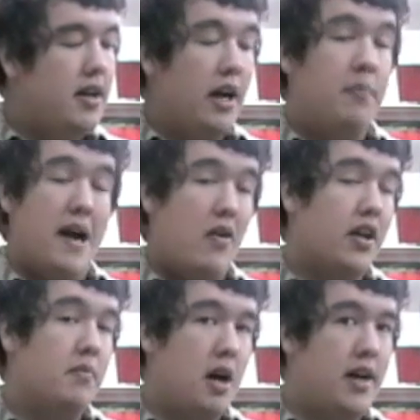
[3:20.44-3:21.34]
and
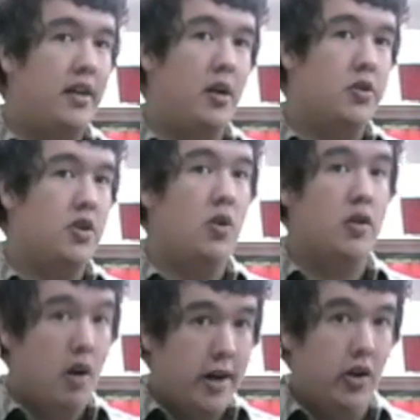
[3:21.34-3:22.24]
bearing in mind that it was only
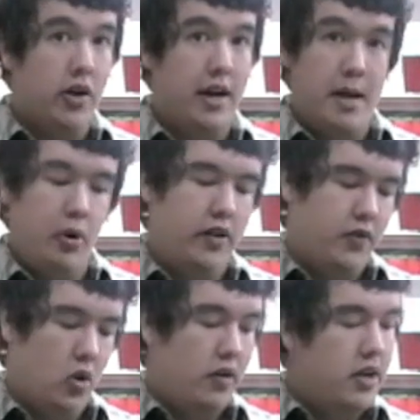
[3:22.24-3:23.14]
running on an
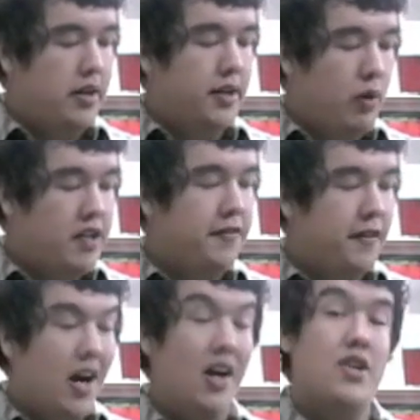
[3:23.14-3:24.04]
8.4, the rate of
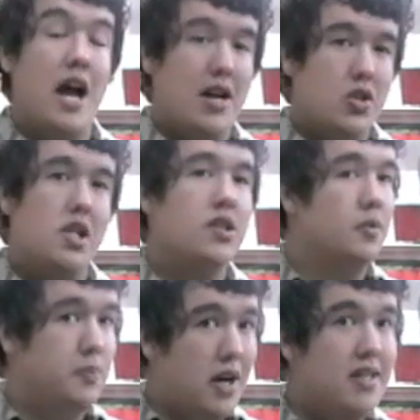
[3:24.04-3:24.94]
fire is actually
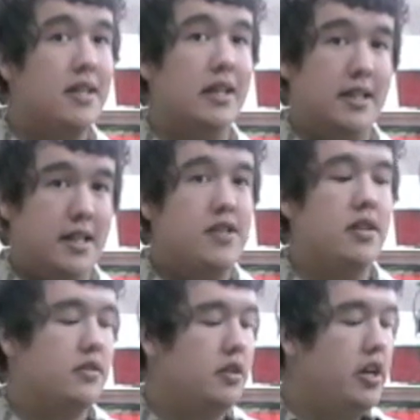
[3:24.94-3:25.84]
surprisingly
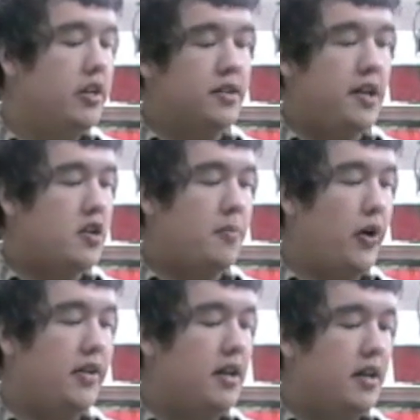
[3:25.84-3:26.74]
decent, to such a
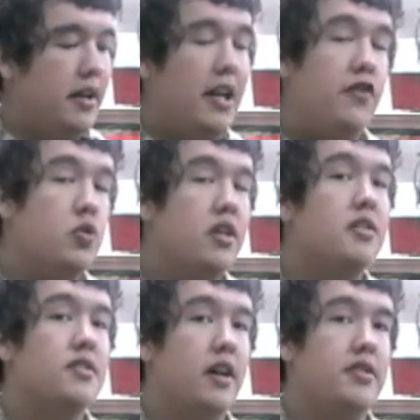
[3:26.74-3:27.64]
point that if you did
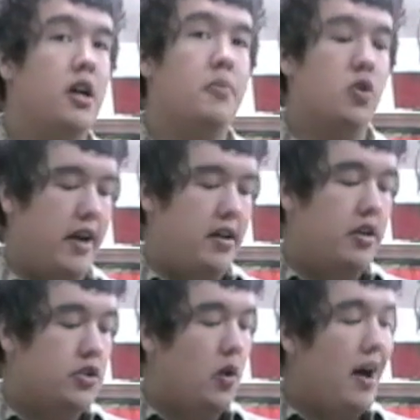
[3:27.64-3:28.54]
decide to upgrade
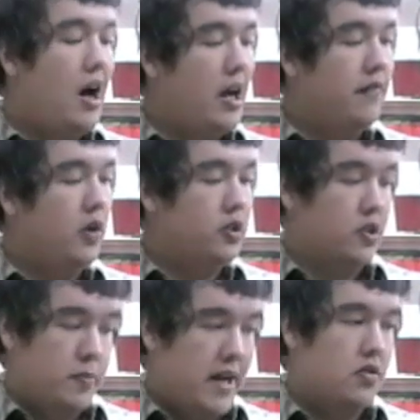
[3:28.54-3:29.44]
to a higher
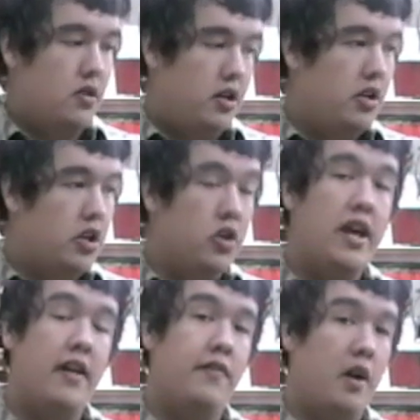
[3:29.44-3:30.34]
voltage battery, you'd
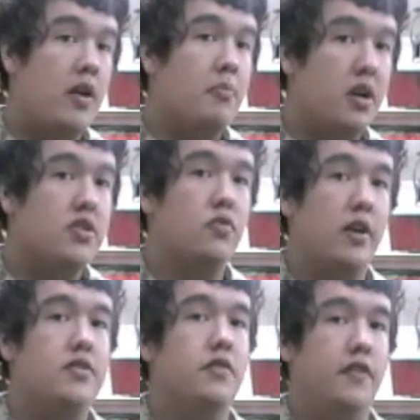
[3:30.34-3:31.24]
get very impressive
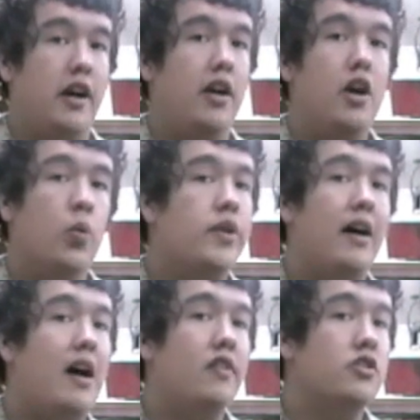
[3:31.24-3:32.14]
rates of fire
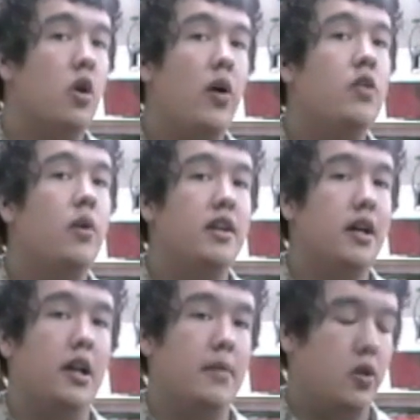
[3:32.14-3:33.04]
without having to go anywhere
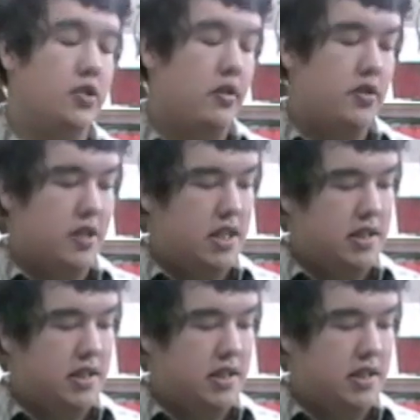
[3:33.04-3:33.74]
near LiPo territory.